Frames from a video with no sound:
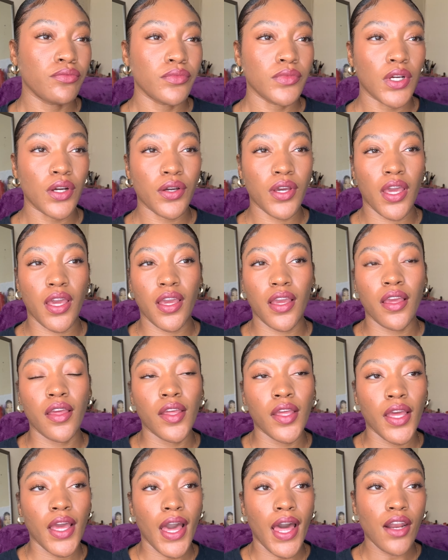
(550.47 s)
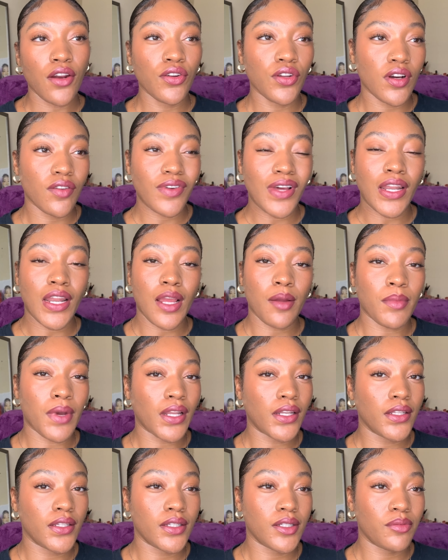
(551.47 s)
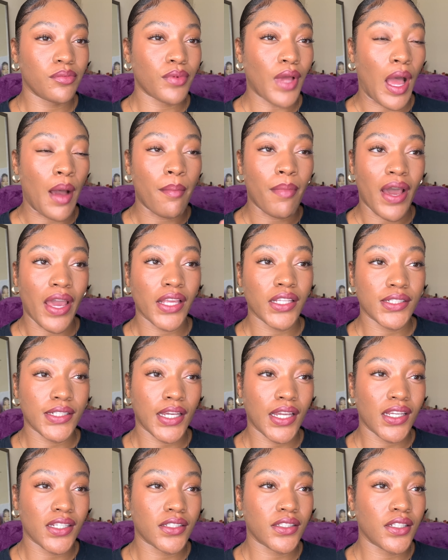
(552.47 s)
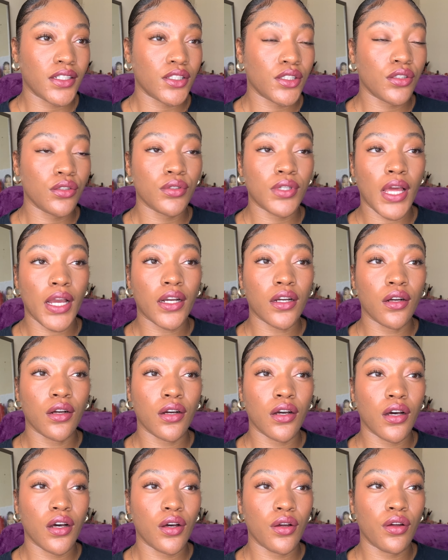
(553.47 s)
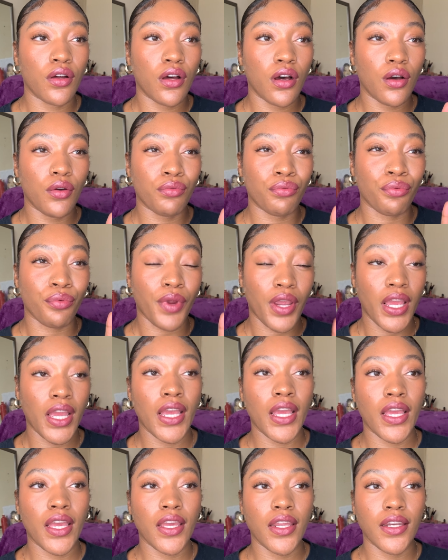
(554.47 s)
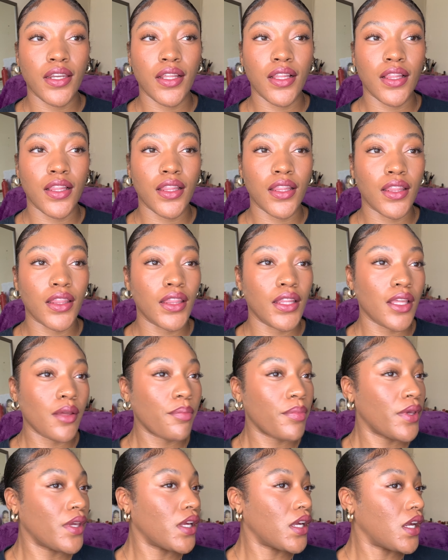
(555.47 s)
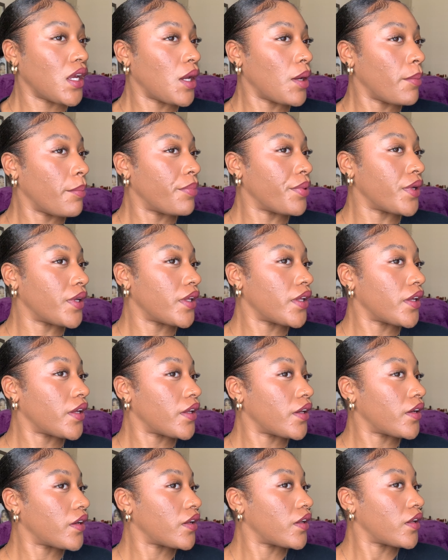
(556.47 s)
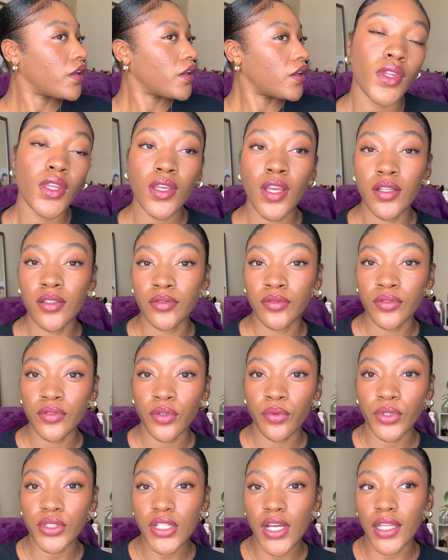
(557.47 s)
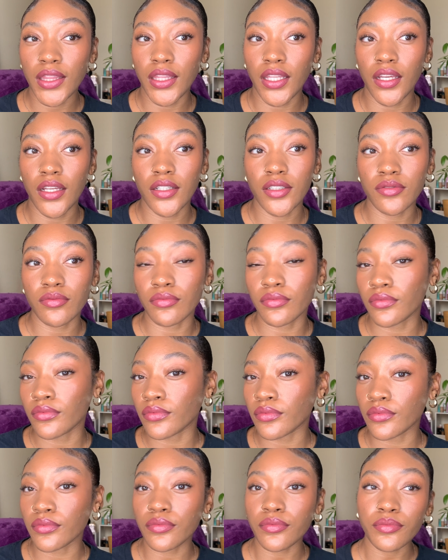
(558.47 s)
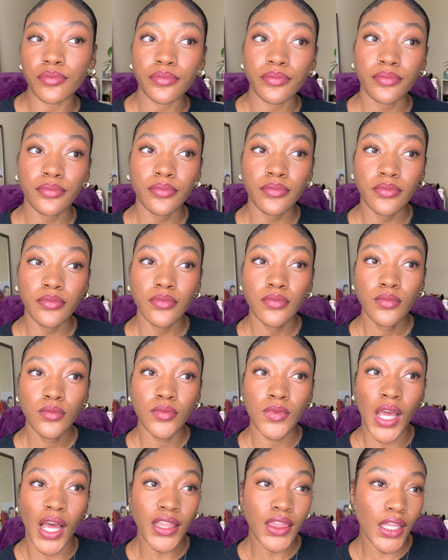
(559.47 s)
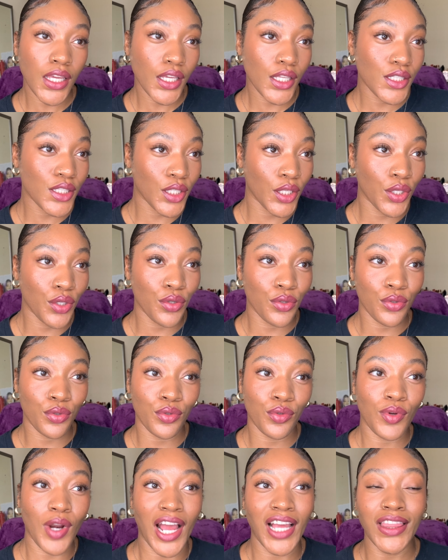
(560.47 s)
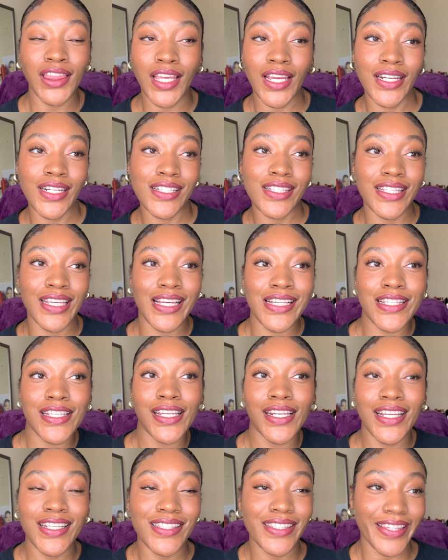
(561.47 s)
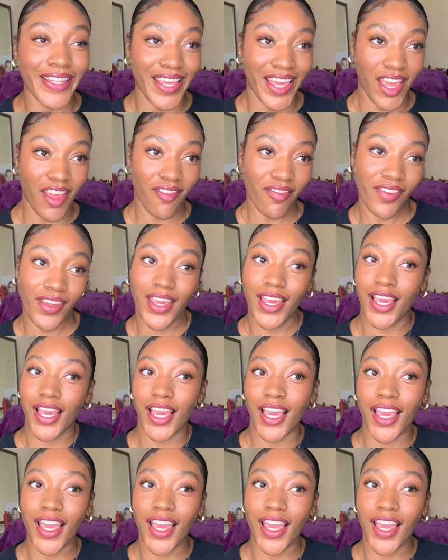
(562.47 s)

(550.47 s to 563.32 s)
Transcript: okay i don't know if i like my lip i might change this to like a a, a red lippy but what y'all think i think it's cute i think the skin tint is giving